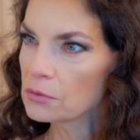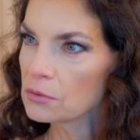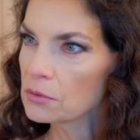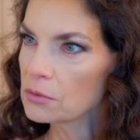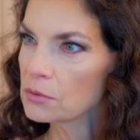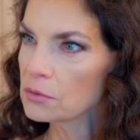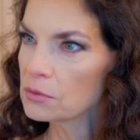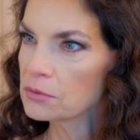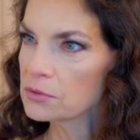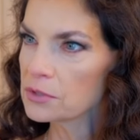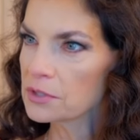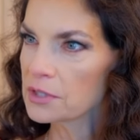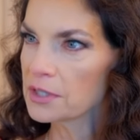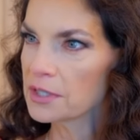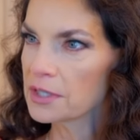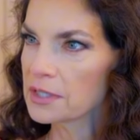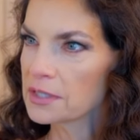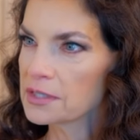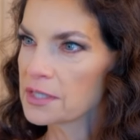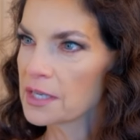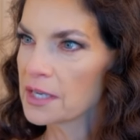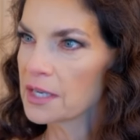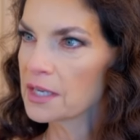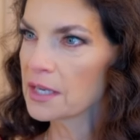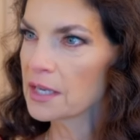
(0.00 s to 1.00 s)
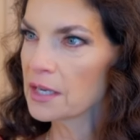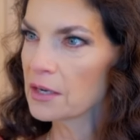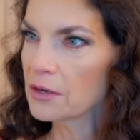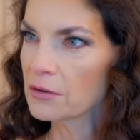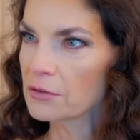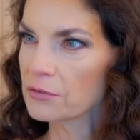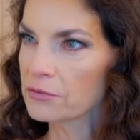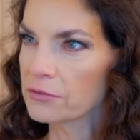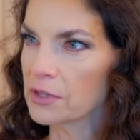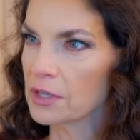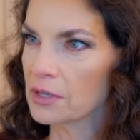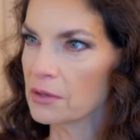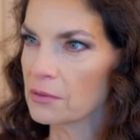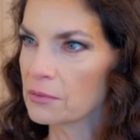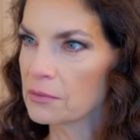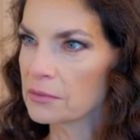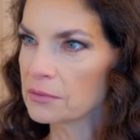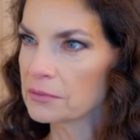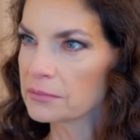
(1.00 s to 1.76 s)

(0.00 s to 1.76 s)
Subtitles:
Who's going to take care of you?